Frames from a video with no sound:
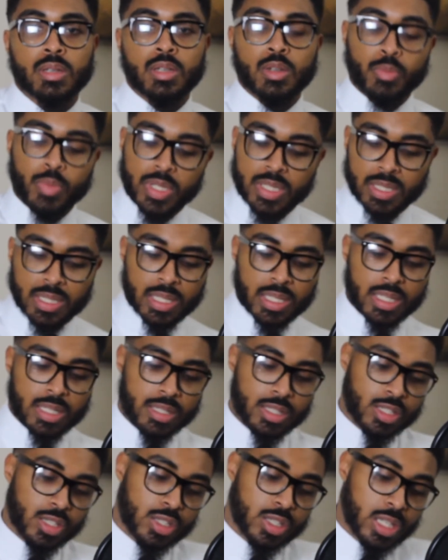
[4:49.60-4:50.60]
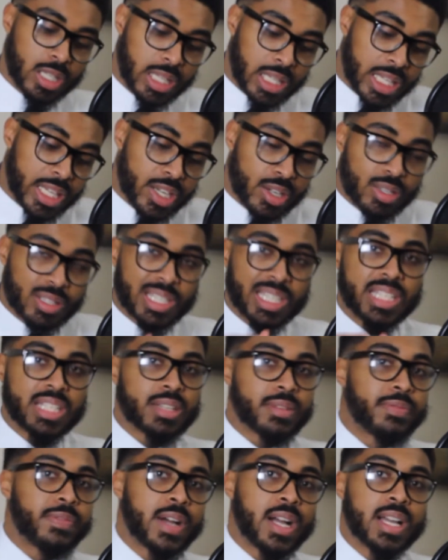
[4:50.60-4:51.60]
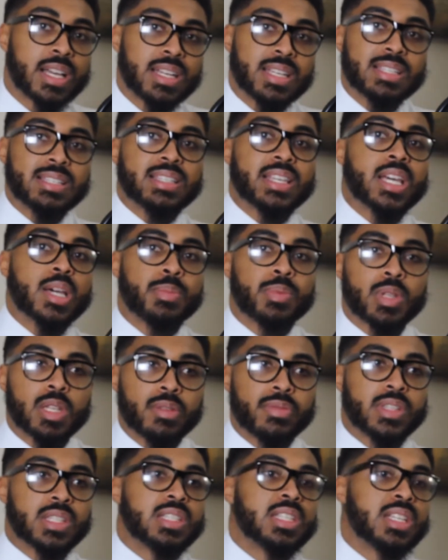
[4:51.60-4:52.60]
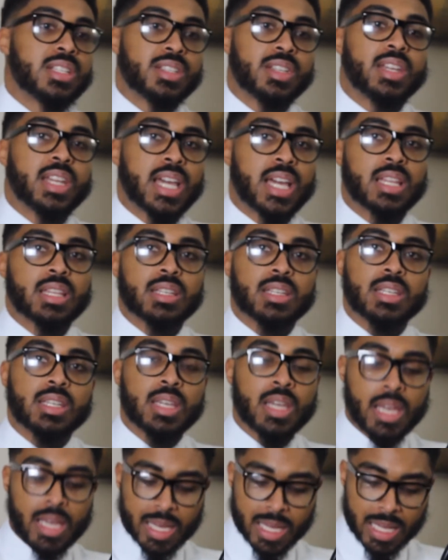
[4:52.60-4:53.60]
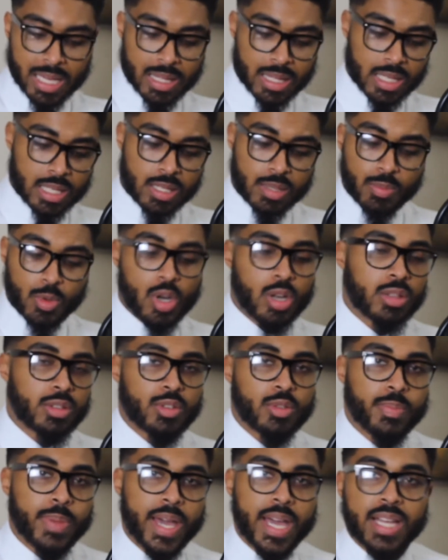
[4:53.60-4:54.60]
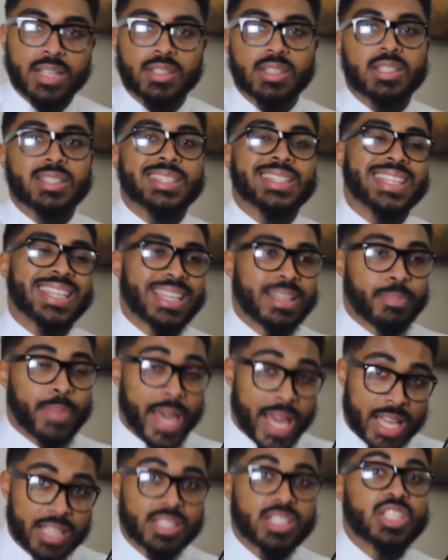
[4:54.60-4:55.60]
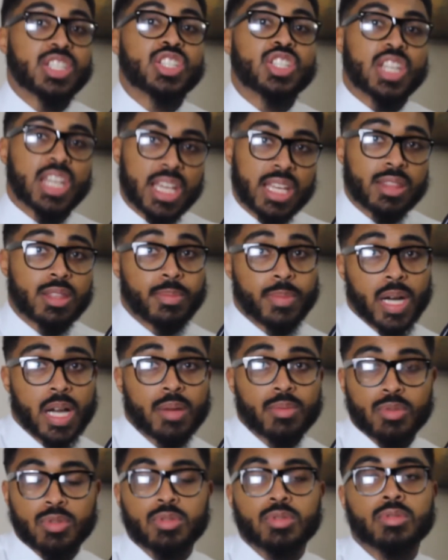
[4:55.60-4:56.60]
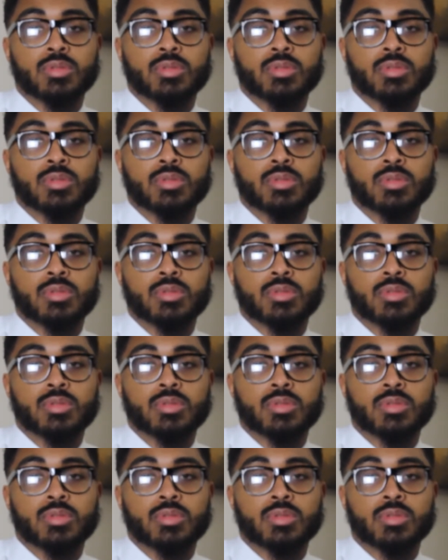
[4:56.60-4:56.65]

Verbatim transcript: We see a clearly defined example of intentionality in this small little passage, passage in the Bible.